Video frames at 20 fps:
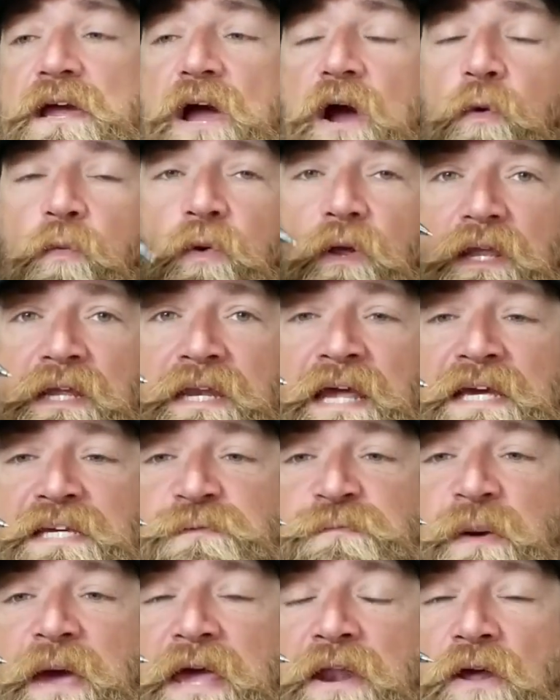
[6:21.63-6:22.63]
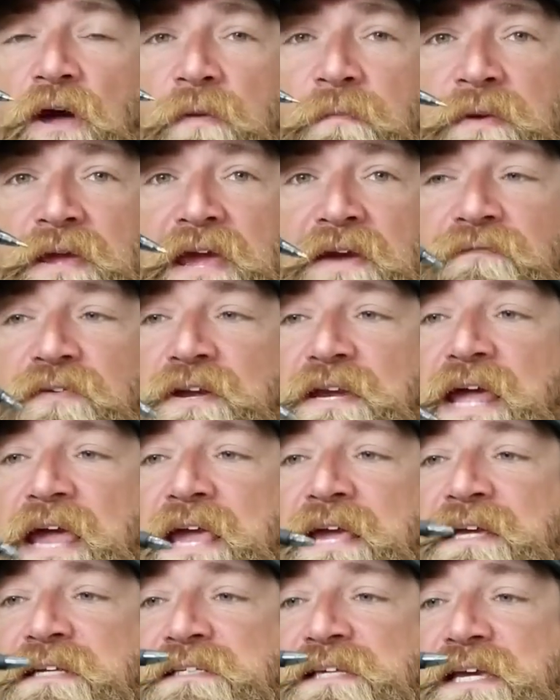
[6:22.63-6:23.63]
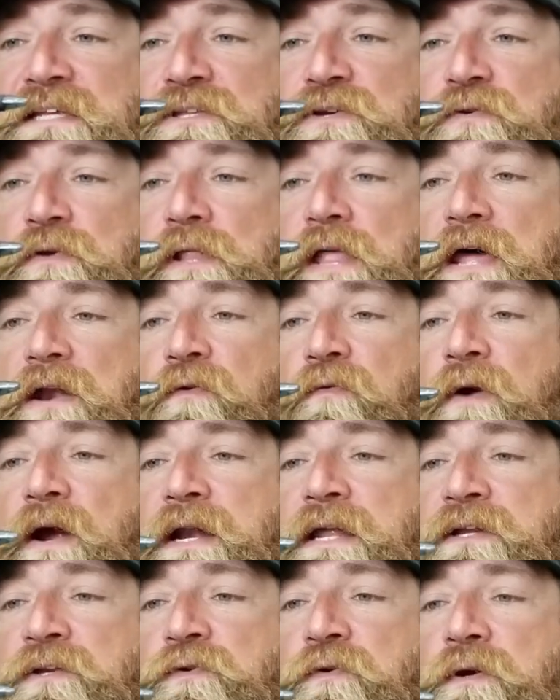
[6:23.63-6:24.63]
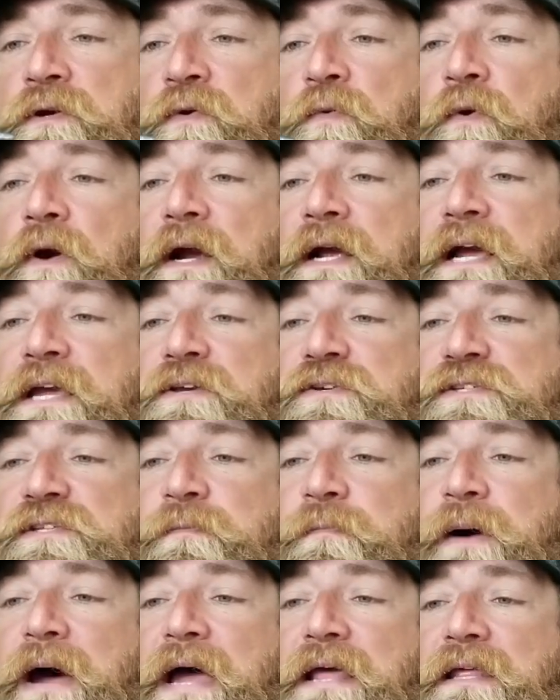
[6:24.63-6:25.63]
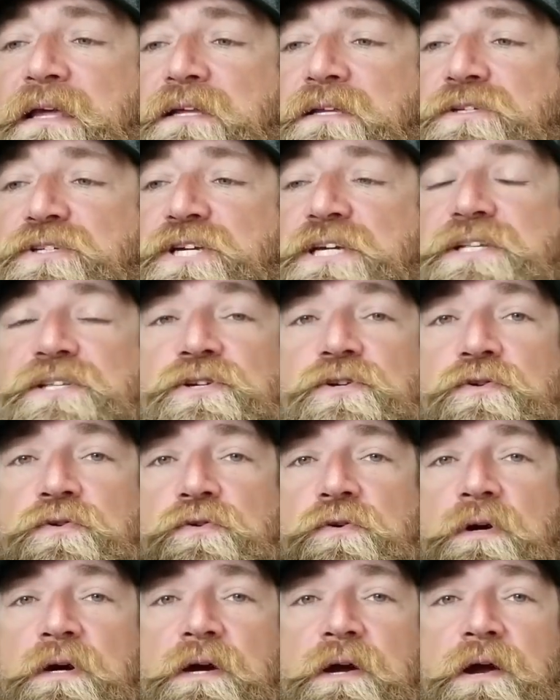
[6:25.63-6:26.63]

really nice pen on me every day because I do a lot of writing during the work. I use the Pilot G2.